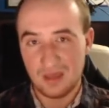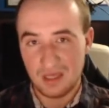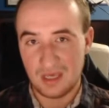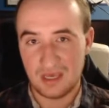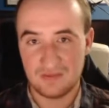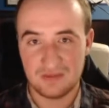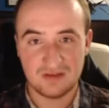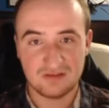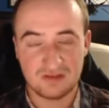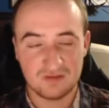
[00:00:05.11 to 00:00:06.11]
and this
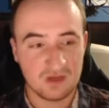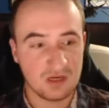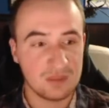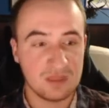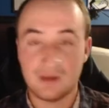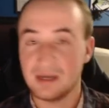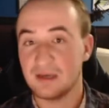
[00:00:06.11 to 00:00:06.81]
is going to be my